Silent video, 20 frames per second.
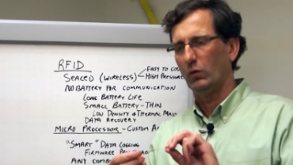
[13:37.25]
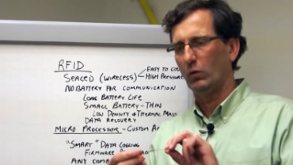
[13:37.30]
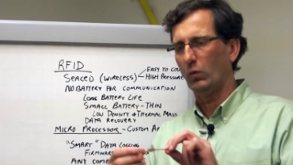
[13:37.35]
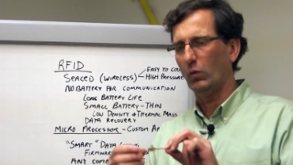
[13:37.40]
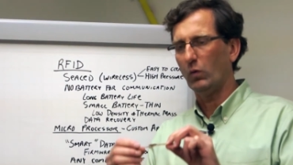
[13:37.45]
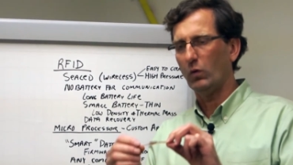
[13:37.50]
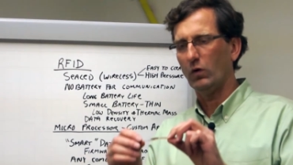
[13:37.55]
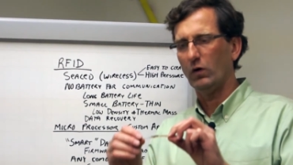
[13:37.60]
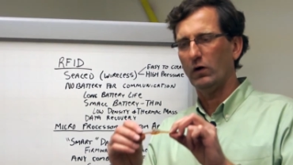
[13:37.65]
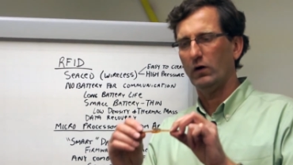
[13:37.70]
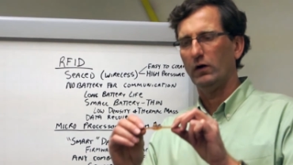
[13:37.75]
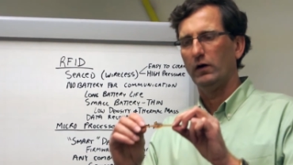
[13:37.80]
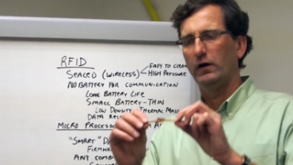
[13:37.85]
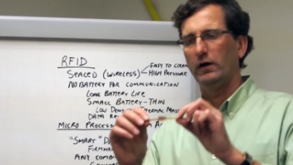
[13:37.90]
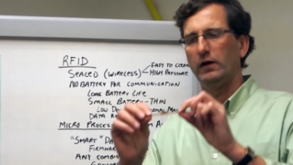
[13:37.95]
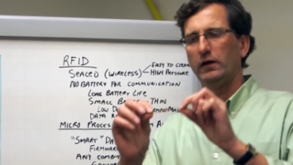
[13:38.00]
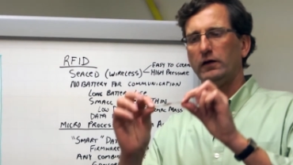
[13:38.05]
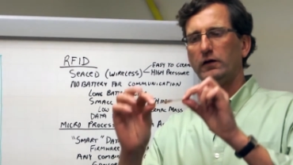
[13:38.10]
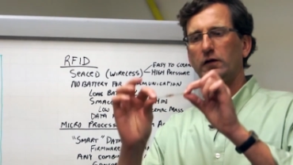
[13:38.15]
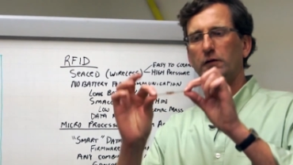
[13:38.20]
or
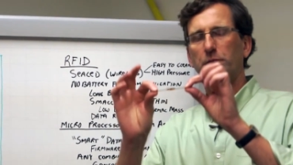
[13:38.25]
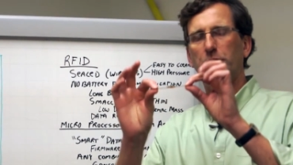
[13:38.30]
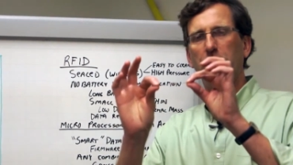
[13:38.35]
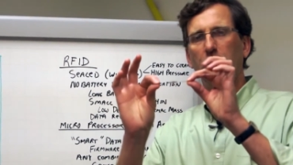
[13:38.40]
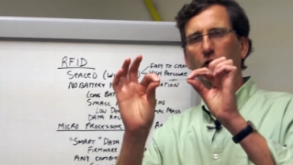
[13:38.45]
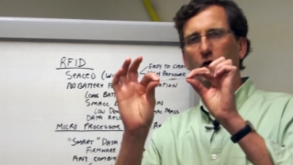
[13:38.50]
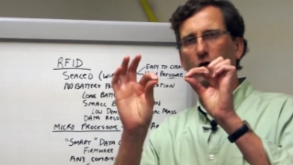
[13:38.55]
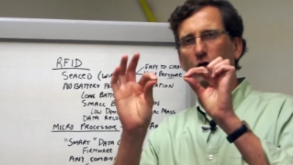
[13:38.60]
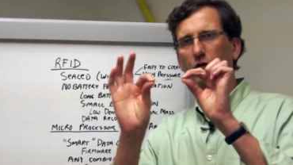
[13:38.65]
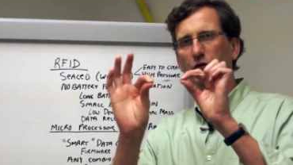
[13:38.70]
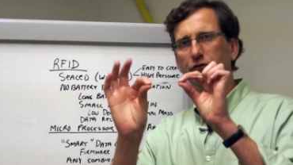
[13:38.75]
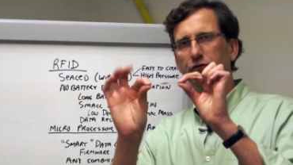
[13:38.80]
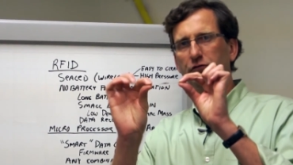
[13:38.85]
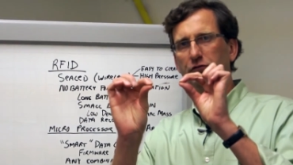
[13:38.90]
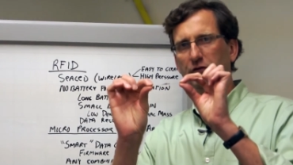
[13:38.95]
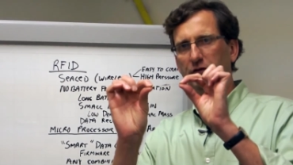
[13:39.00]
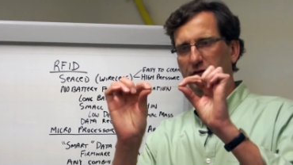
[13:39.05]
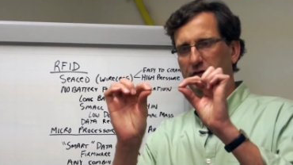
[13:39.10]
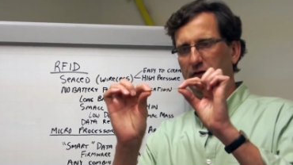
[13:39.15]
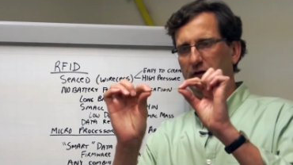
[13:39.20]
could be
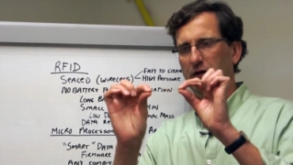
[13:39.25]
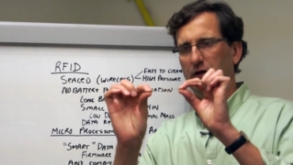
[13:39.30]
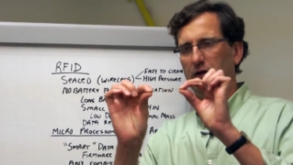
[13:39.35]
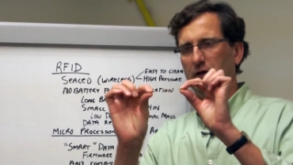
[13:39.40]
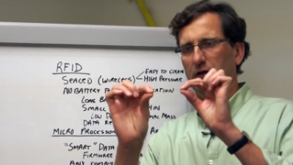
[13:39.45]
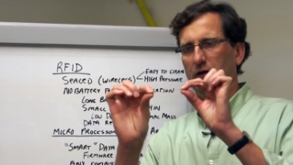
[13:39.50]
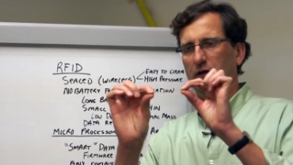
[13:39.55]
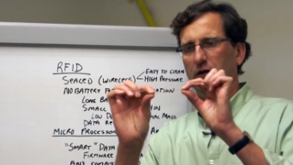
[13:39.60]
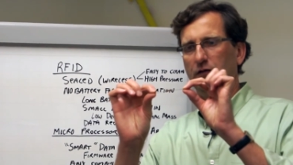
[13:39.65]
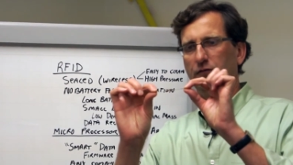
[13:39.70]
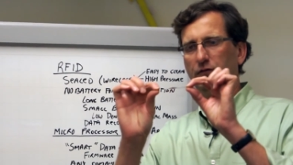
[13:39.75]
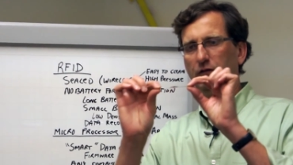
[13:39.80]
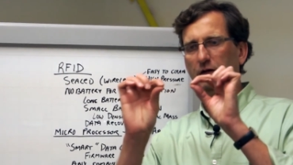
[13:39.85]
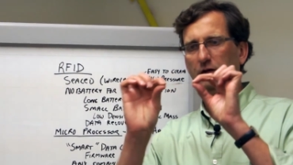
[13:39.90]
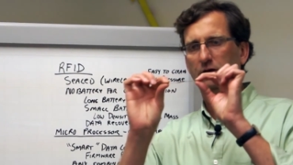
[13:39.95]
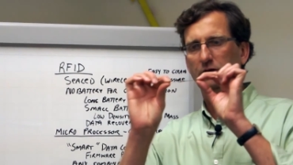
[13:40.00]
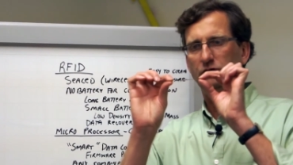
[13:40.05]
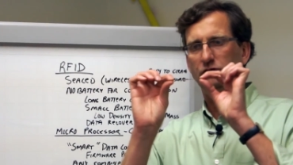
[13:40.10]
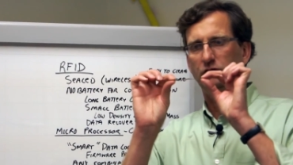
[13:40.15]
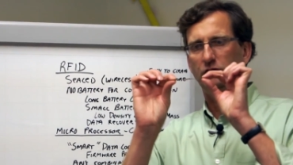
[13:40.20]
ultra thin if it
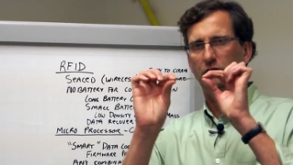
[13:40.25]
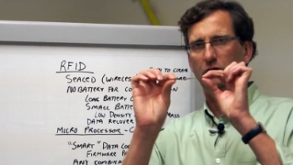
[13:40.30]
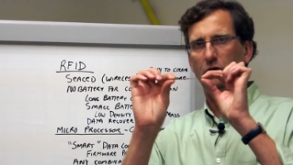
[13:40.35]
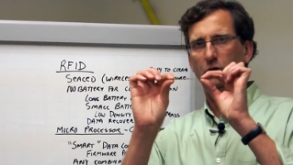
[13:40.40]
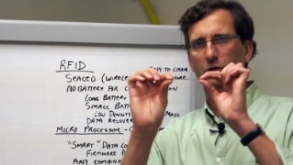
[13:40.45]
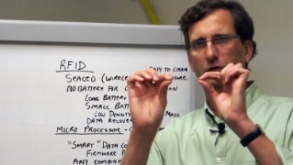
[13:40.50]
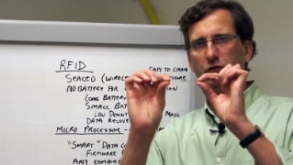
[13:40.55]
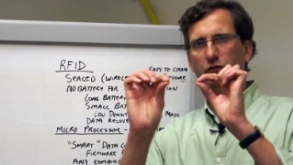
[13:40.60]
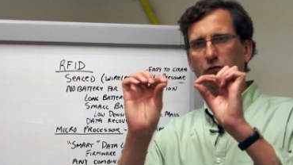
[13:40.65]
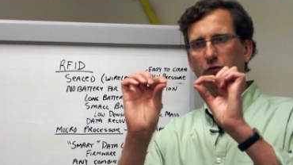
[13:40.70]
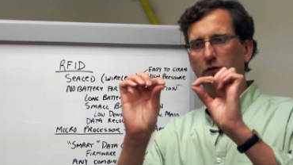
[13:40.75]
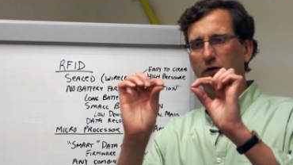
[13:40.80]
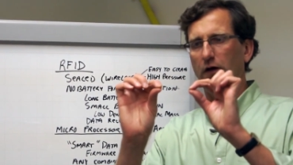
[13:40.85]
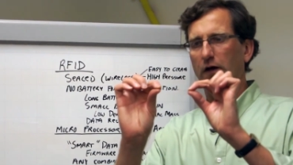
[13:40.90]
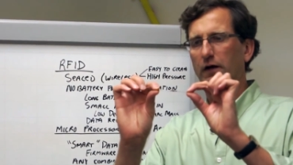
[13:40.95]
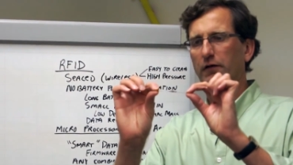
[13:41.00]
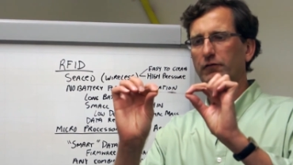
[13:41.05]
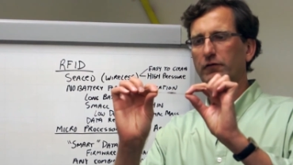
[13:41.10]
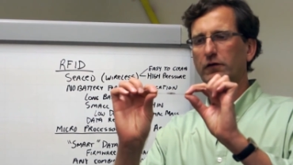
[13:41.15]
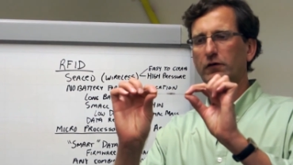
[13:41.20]
needs to go into an
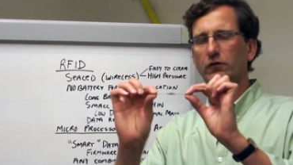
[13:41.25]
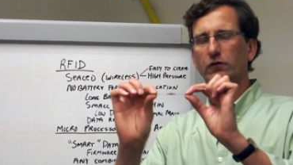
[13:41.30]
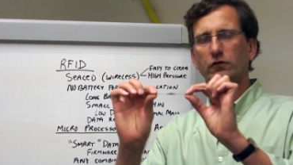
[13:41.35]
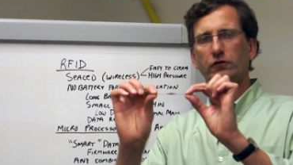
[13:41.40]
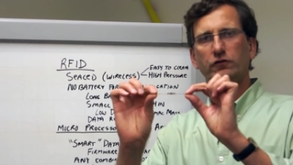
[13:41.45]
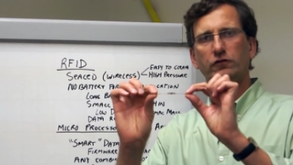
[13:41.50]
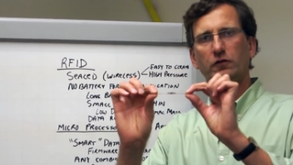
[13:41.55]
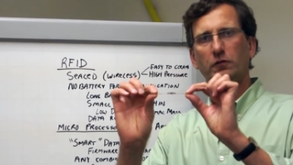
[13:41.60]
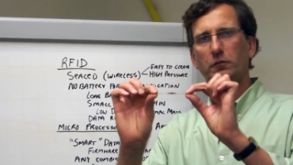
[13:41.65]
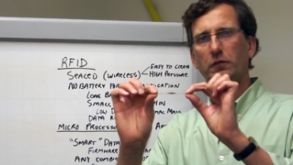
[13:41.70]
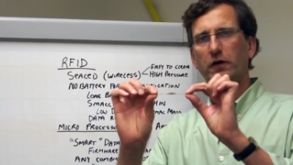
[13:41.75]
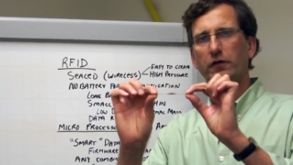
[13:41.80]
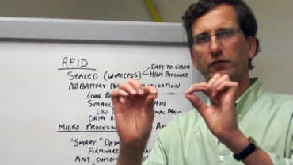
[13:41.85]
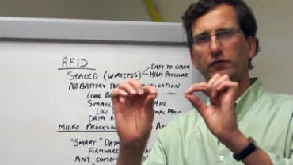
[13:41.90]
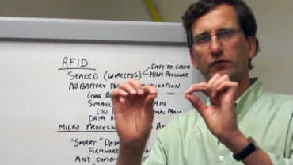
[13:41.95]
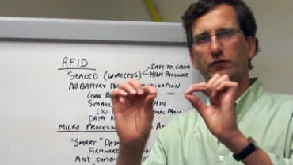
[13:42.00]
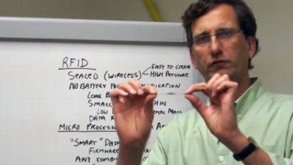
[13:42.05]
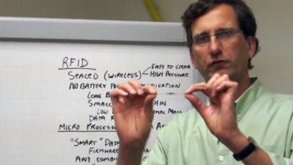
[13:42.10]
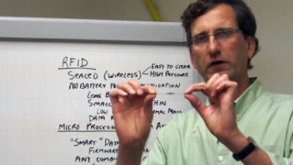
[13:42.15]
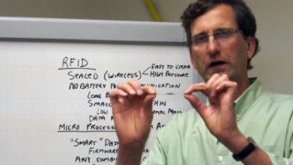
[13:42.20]
oven or some
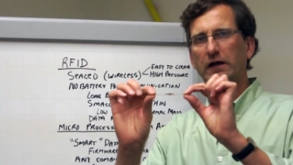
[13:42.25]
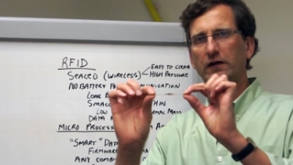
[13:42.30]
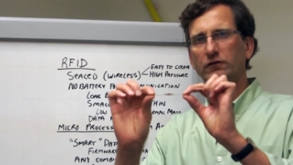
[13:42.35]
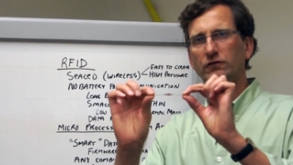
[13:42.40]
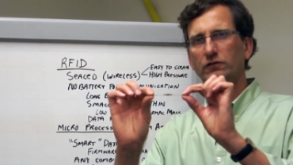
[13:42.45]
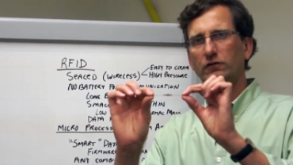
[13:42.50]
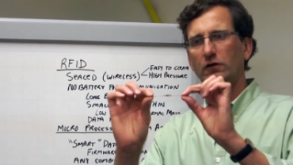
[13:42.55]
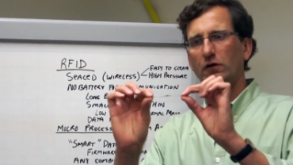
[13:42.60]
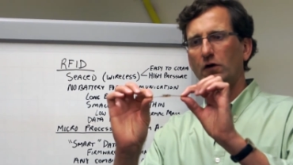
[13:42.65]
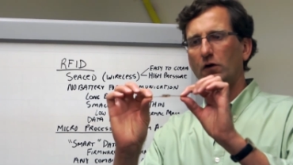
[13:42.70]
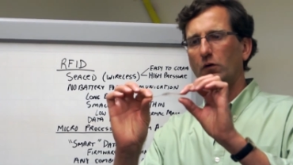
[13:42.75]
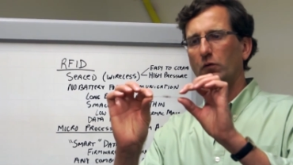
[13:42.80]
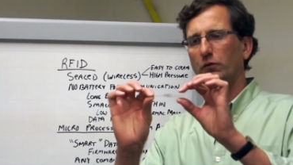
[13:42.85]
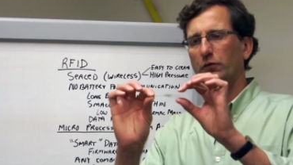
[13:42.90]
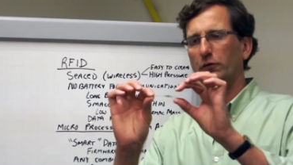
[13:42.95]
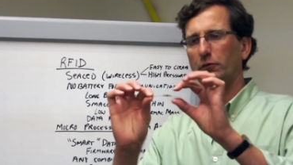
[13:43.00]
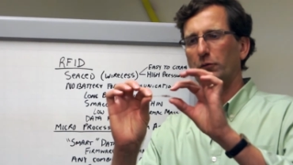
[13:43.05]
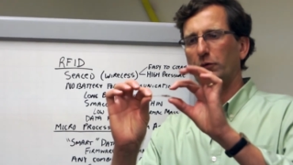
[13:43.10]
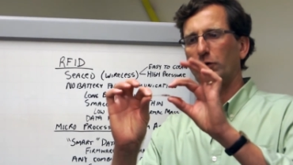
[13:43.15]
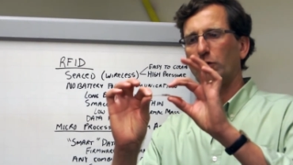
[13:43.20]
other device
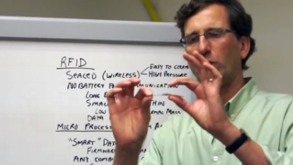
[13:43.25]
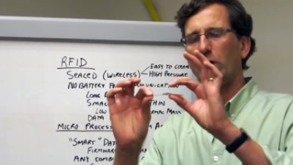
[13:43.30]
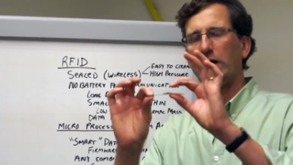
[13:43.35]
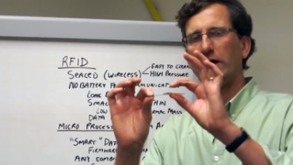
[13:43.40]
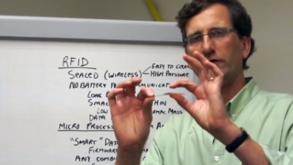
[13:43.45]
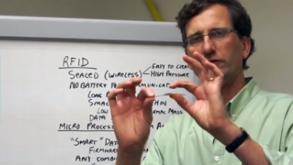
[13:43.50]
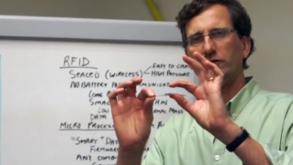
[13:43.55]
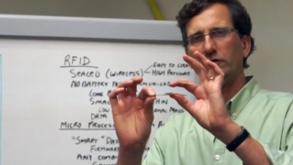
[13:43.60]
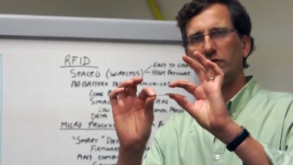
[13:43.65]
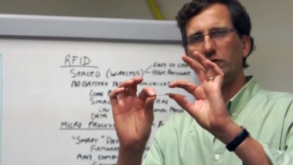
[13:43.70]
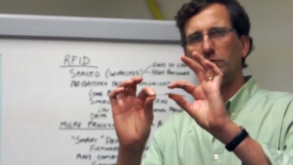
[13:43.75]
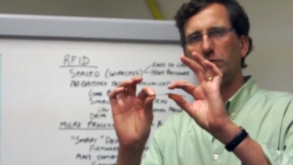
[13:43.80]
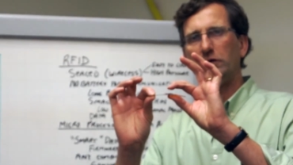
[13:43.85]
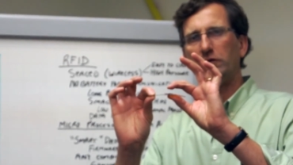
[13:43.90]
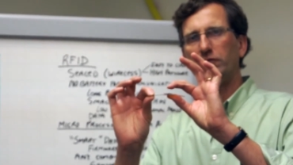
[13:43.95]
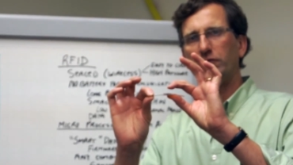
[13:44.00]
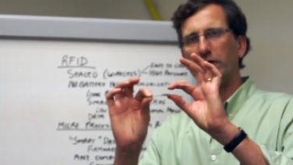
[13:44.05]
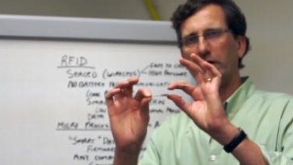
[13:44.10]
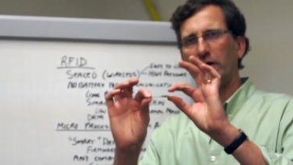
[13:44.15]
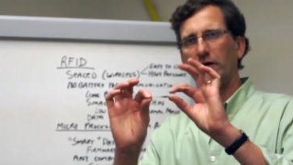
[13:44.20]
where it requires it to
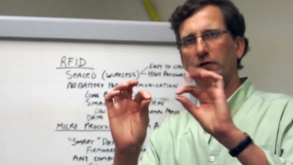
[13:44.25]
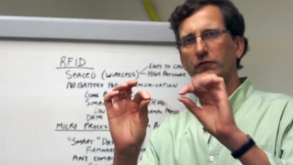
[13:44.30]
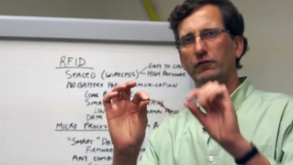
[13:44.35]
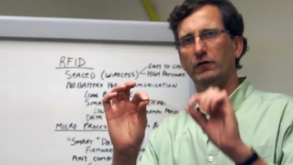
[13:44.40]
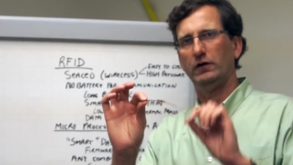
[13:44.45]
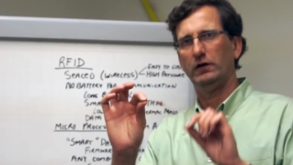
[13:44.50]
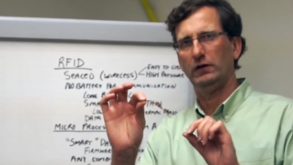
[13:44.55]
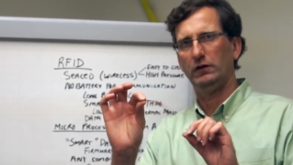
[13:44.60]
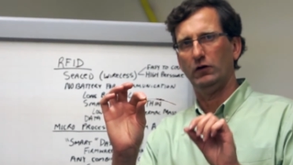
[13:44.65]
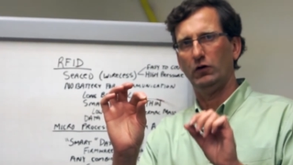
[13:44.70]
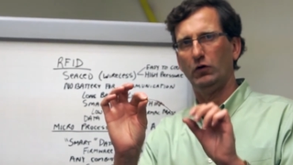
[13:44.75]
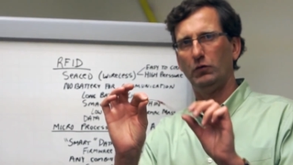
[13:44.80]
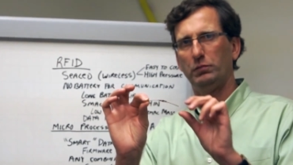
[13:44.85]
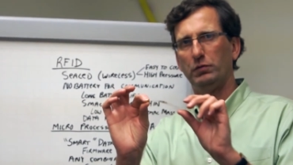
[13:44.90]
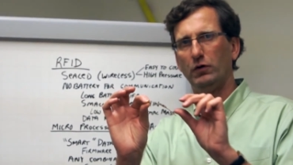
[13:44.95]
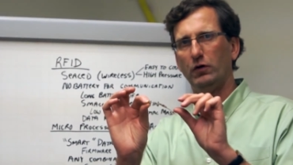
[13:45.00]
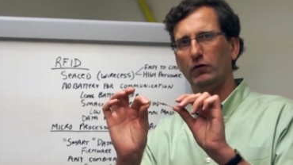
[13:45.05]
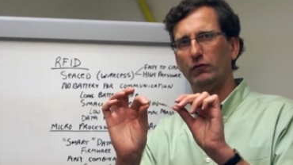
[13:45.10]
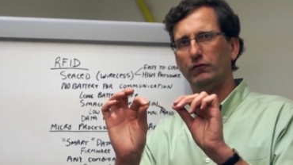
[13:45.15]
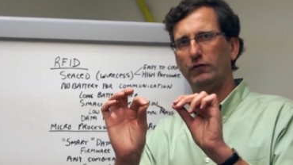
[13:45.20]
be very, very low
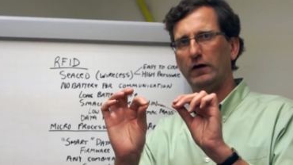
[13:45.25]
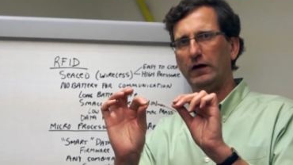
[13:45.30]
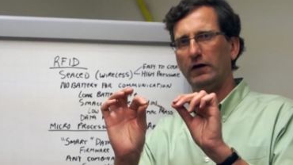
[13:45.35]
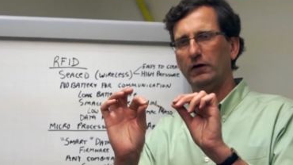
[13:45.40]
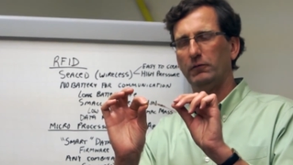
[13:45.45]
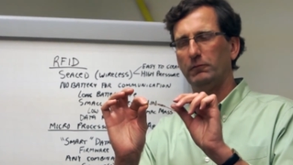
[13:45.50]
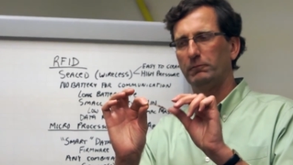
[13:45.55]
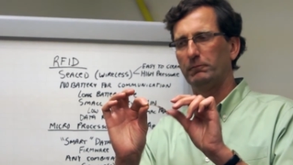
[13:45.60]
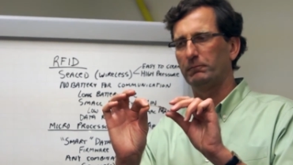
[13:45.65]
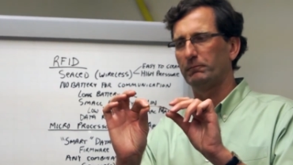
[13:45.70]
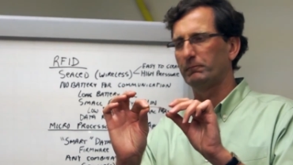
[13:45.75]
profile.